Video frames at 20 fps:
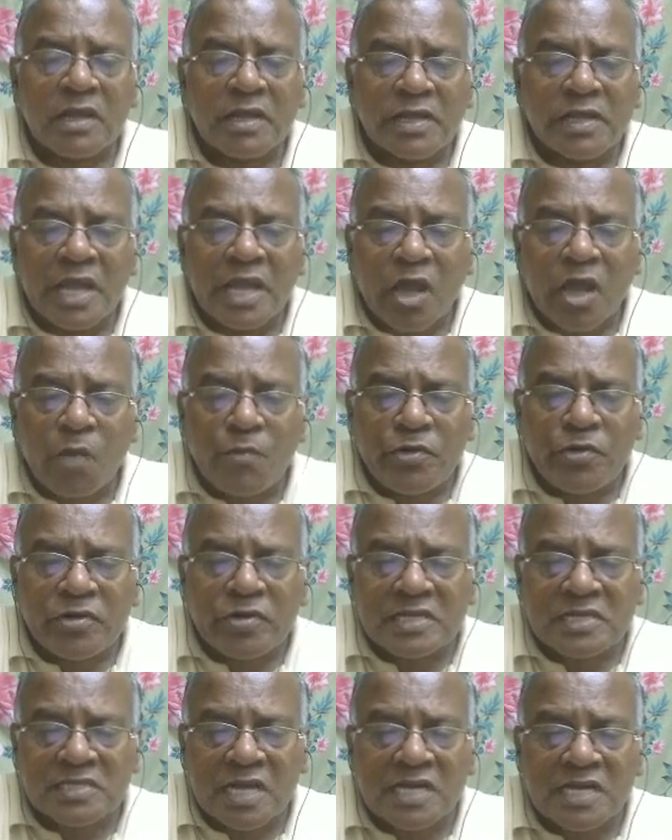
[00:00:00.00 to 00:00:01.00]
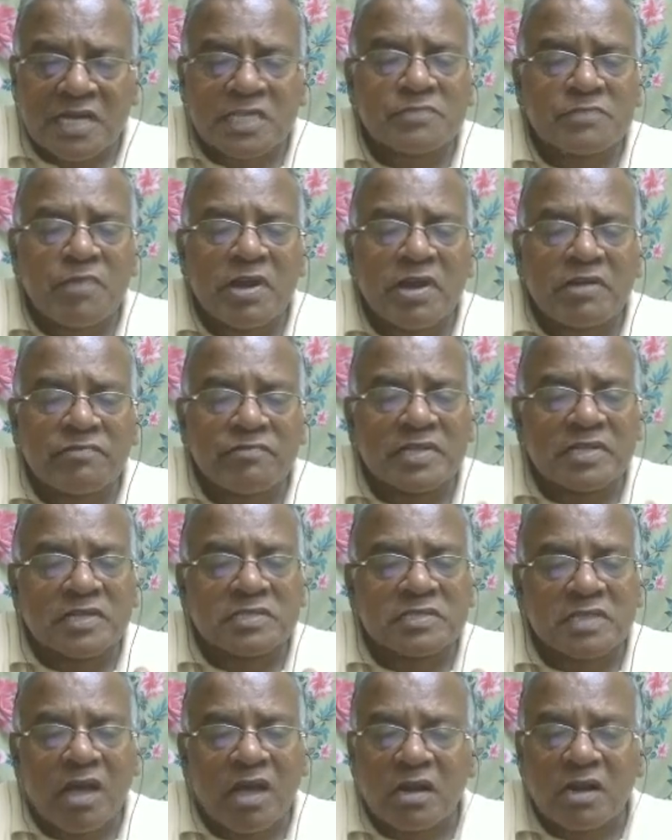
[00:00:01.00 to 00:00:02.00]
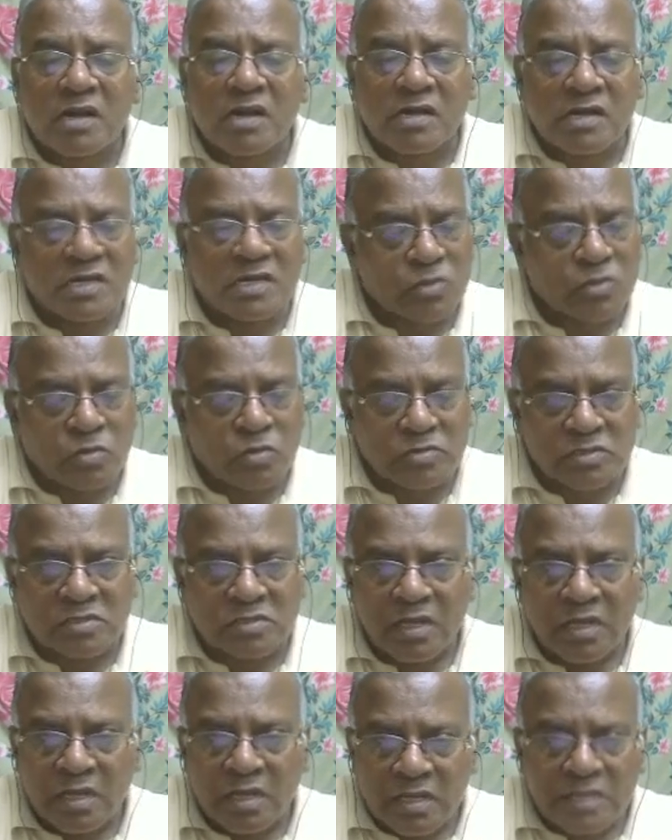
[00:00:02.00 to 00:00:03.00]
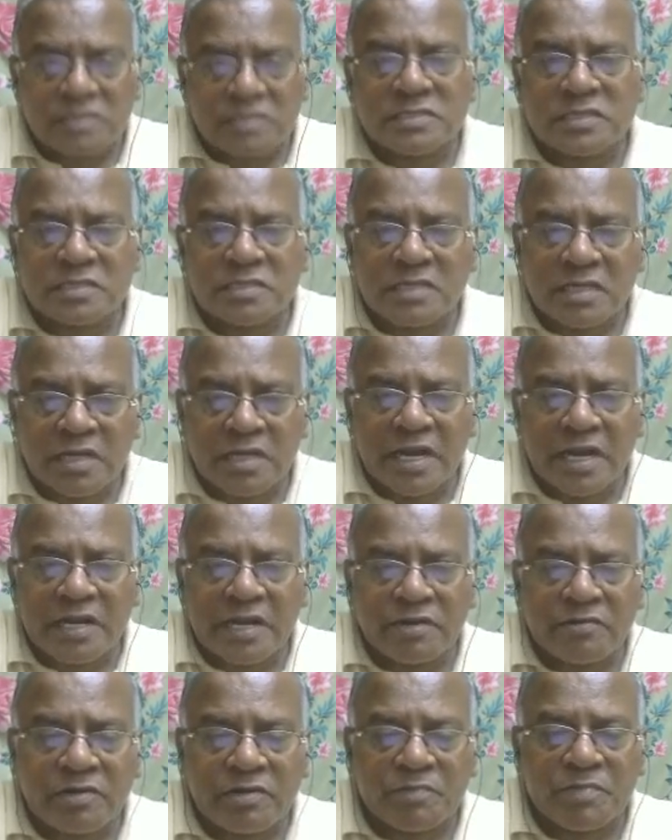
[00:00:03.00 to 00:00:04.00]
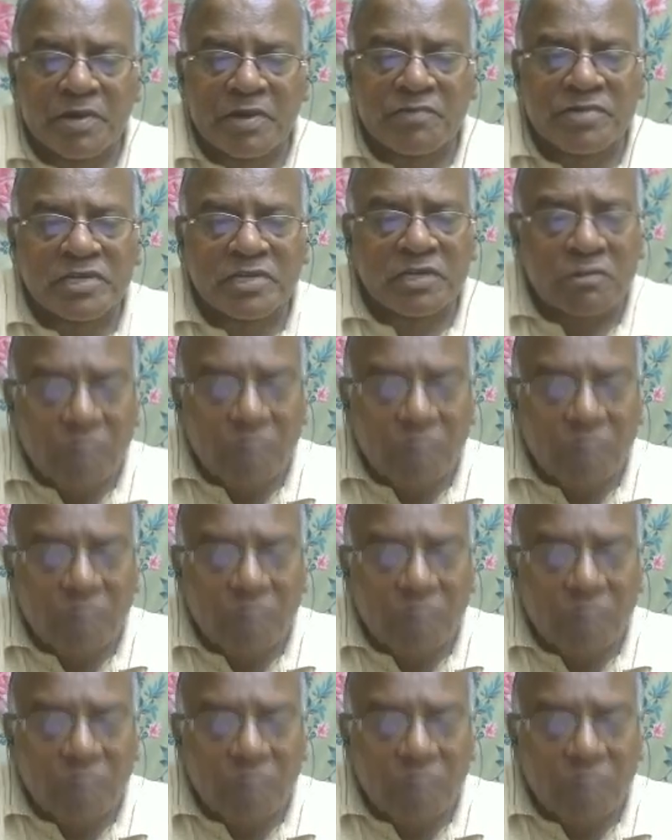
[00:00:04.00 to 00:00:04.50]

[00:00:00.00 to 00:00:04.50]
A community satisfied with its current resources, is it a relative deprivation?